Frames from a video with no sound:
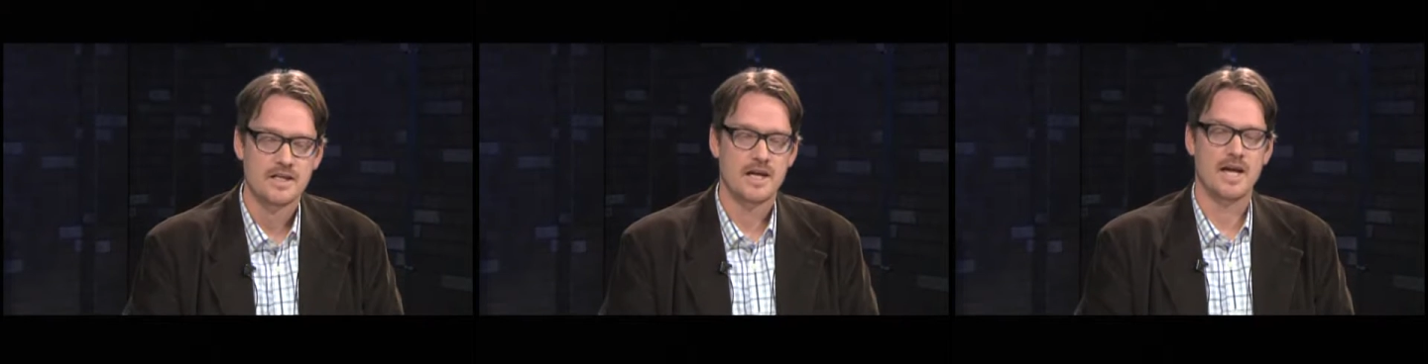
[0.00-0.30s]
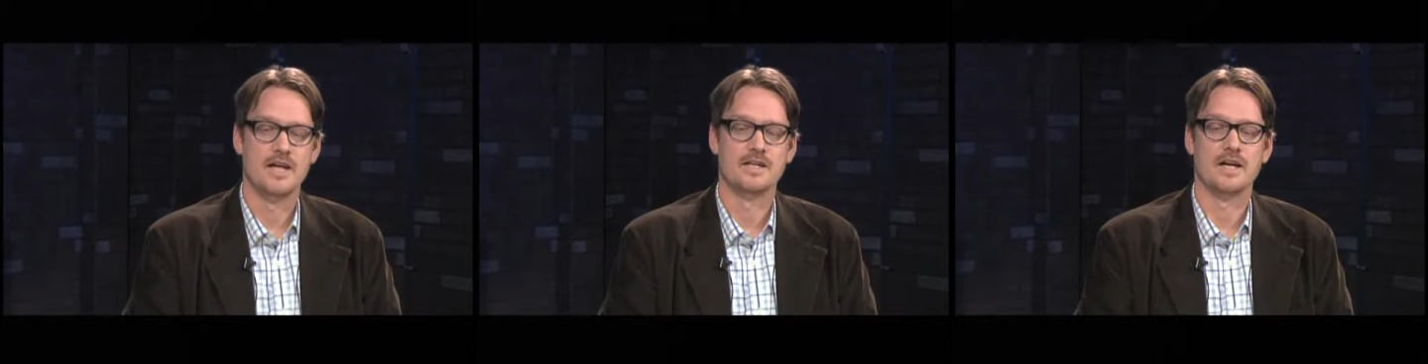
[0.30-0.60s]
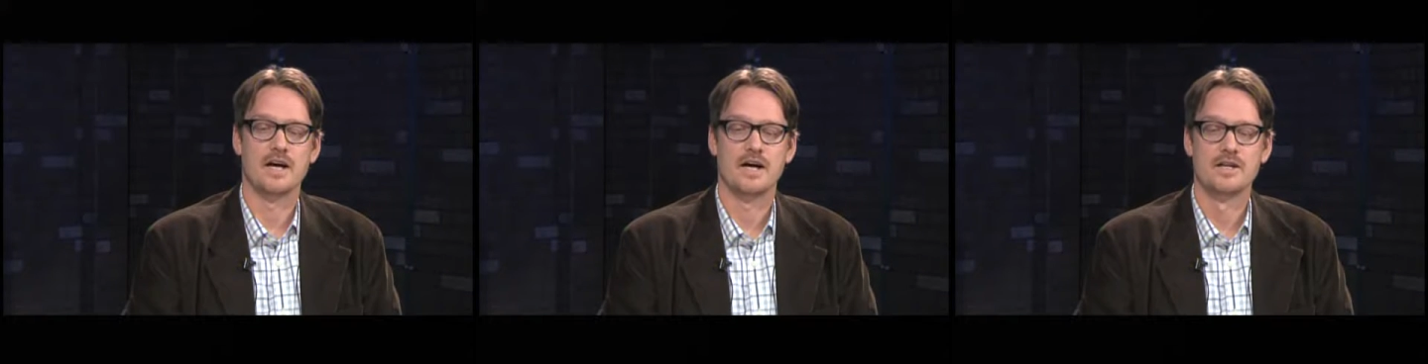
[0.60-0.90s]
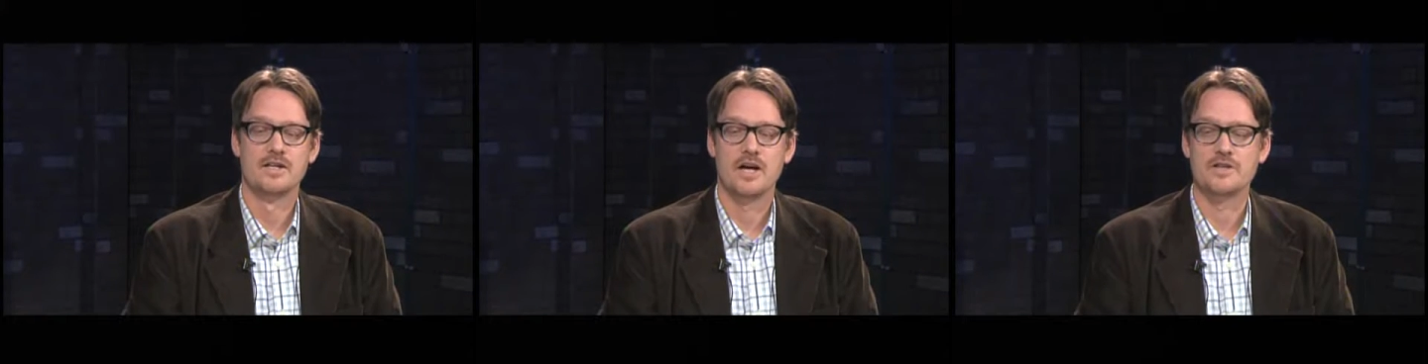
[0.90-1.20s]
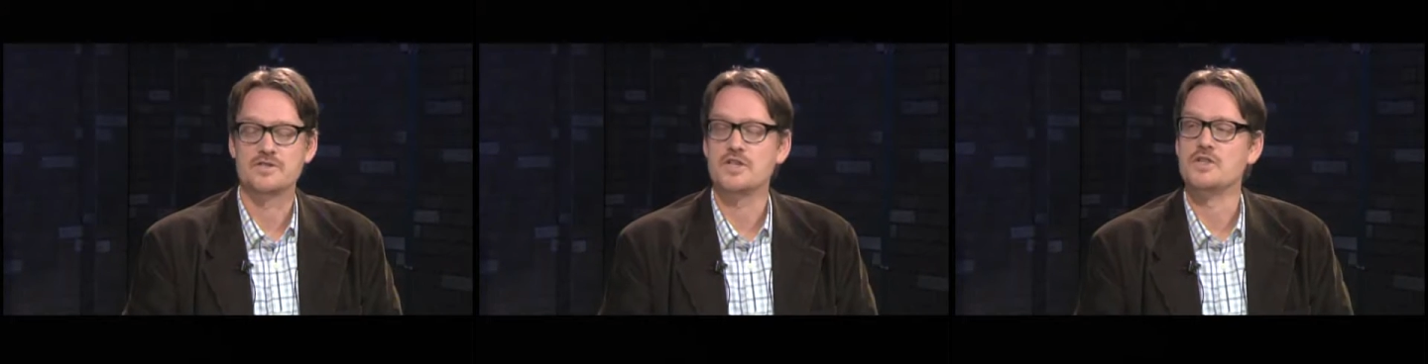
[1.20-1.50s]
And a
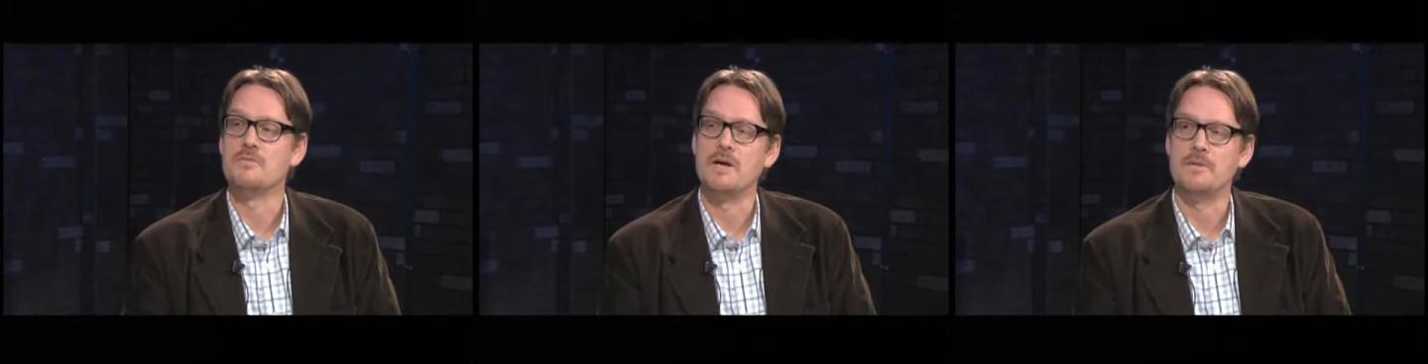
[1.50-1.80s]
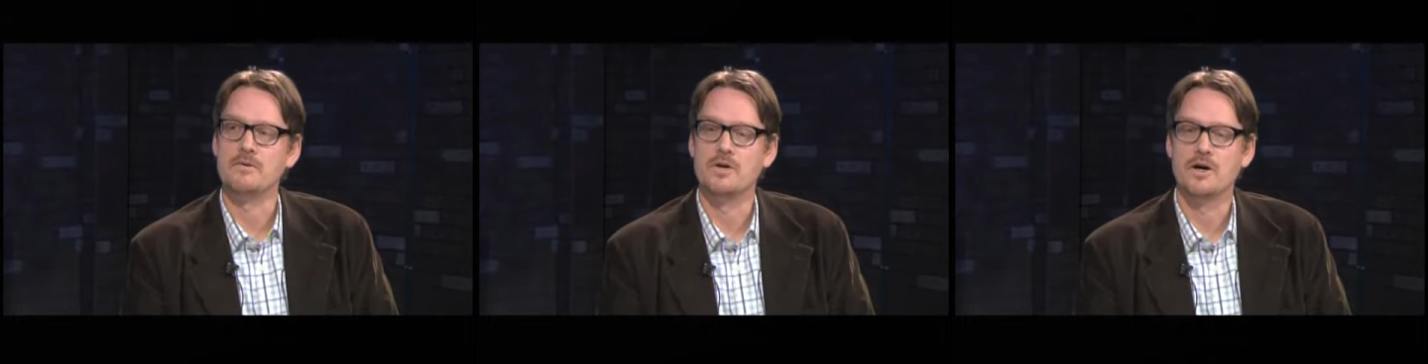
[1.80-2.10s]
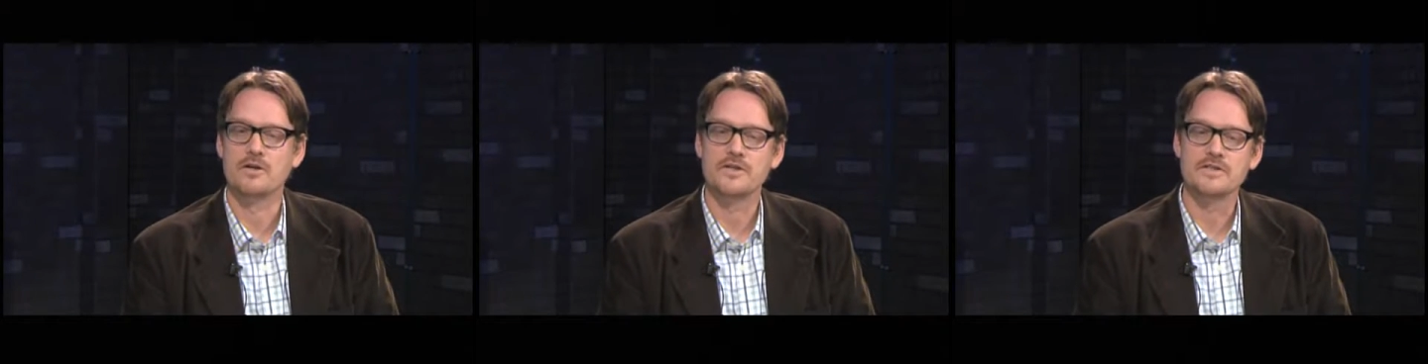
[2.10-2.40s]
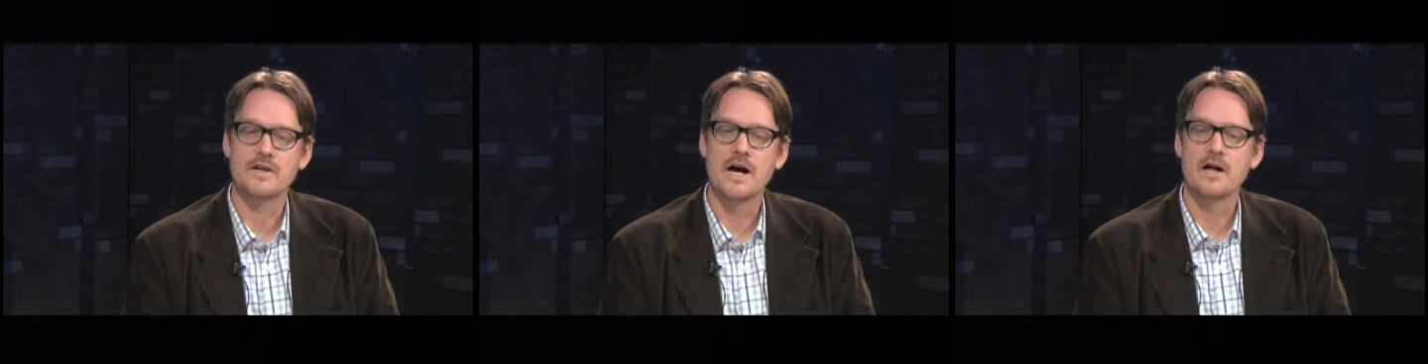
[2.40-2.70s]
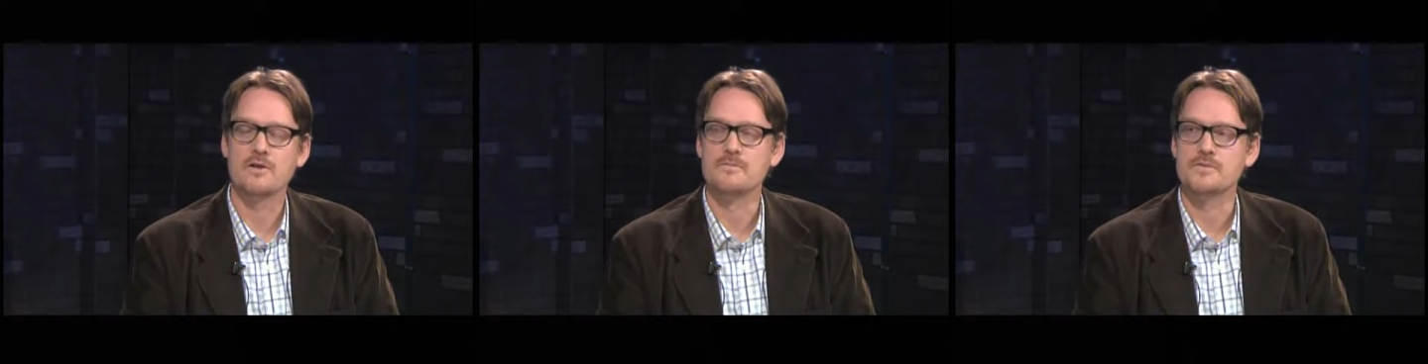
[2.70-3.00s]
decision might be, well, these
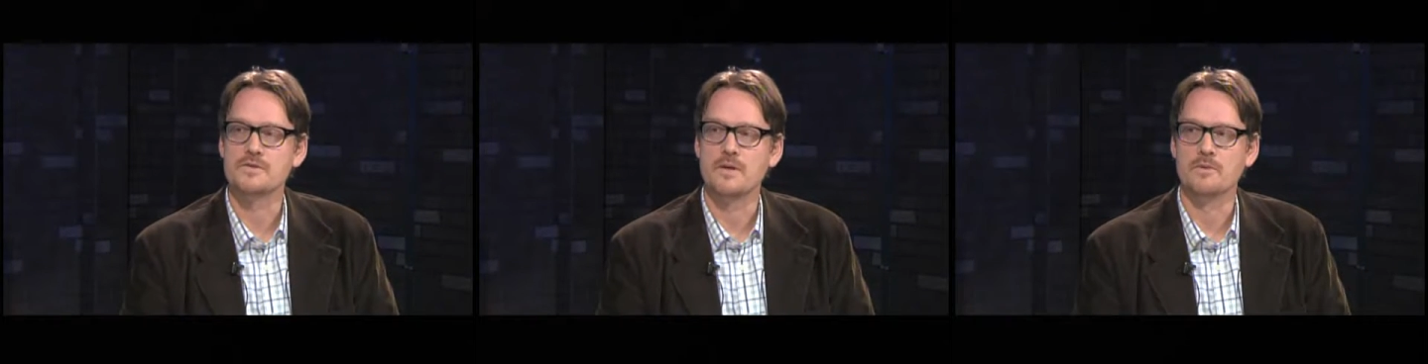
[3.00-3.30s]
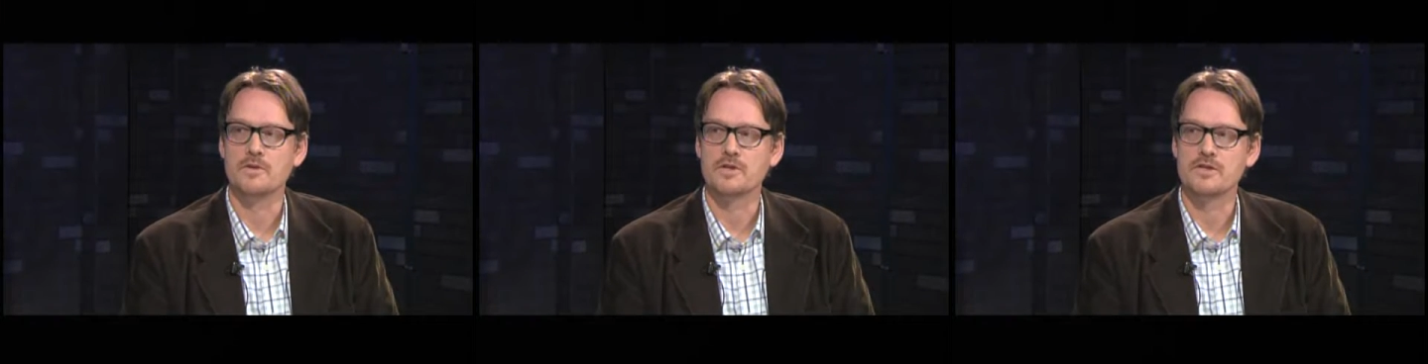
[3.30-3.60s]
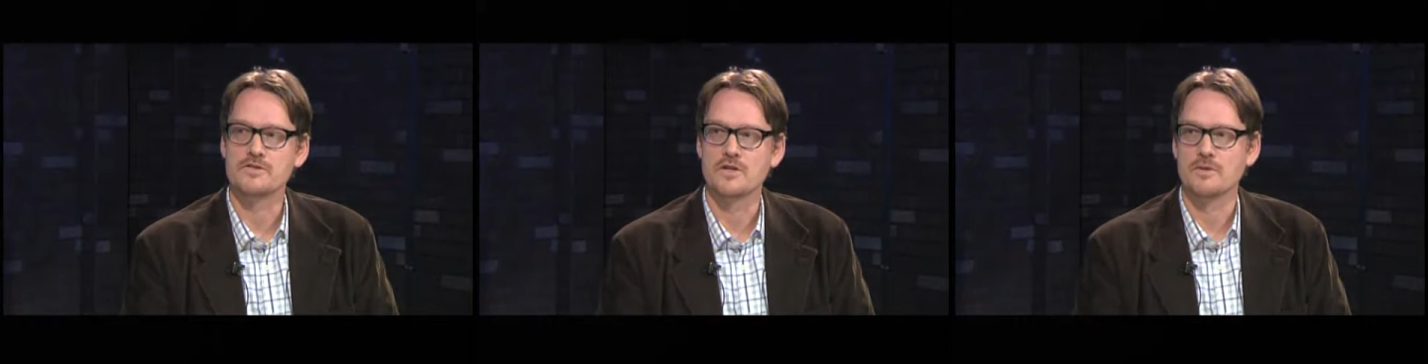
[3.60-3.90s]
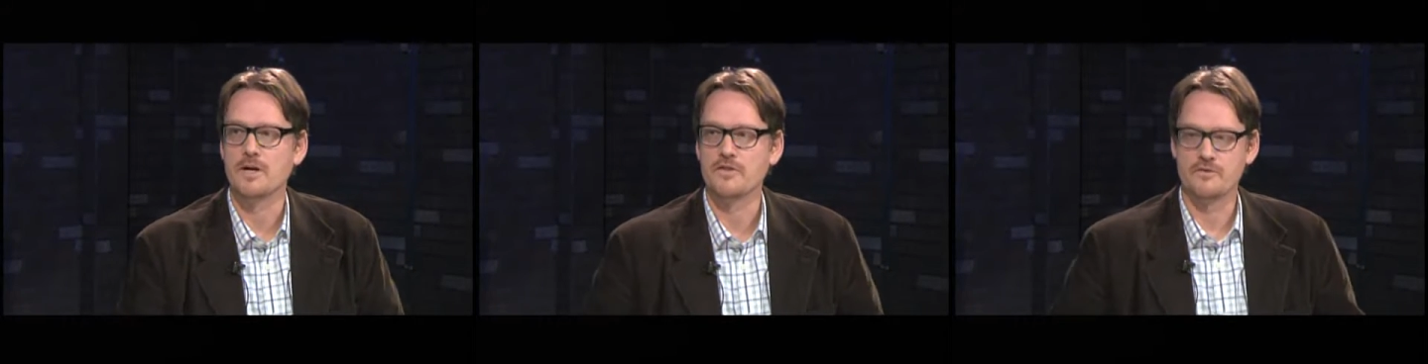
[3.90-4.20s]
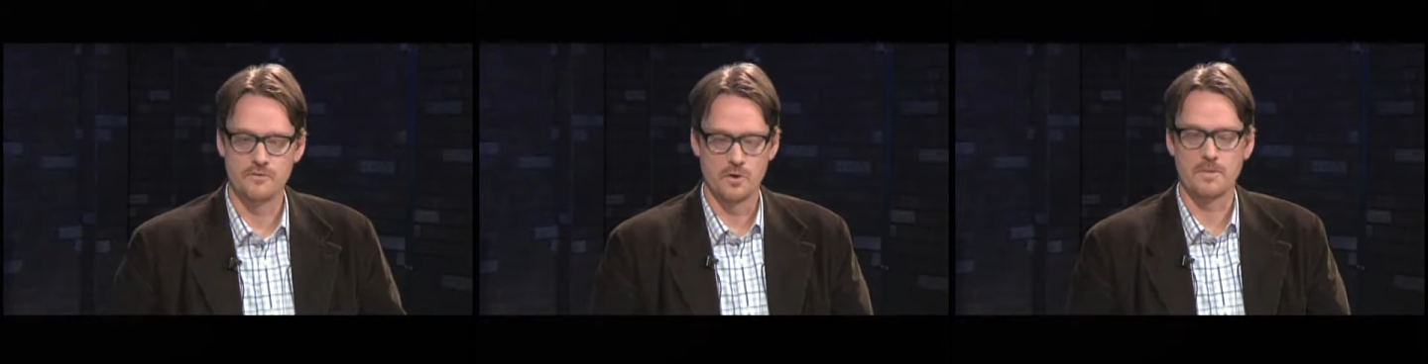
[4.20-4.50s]
columns, I'm a little concerned about the
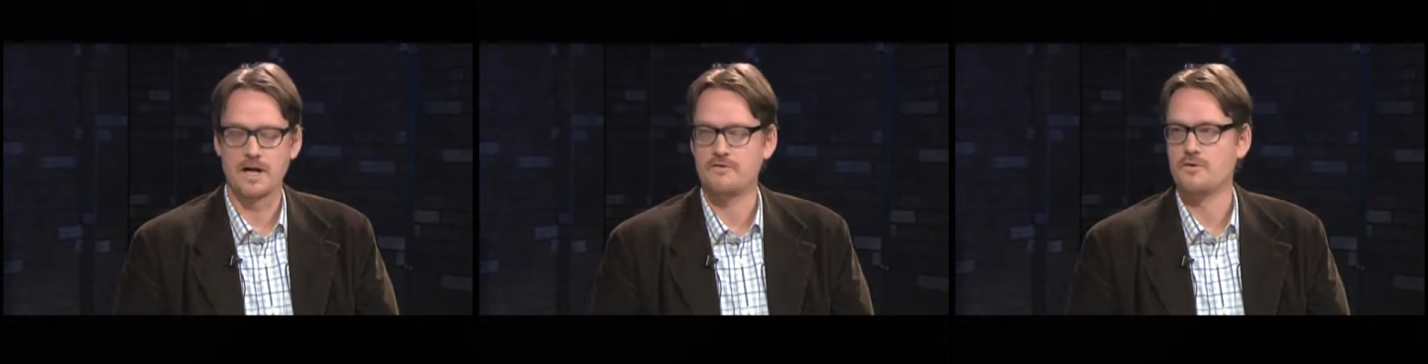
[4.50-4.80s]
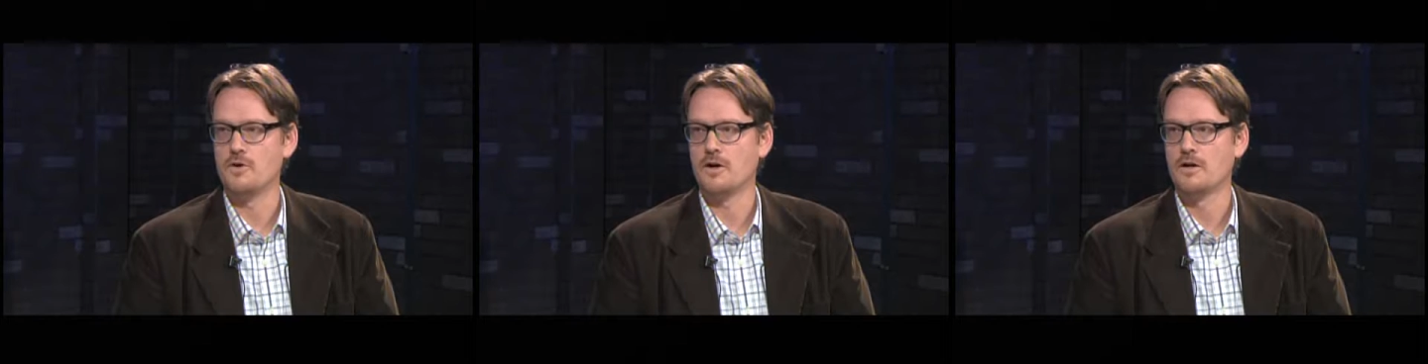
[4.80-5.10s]
4x4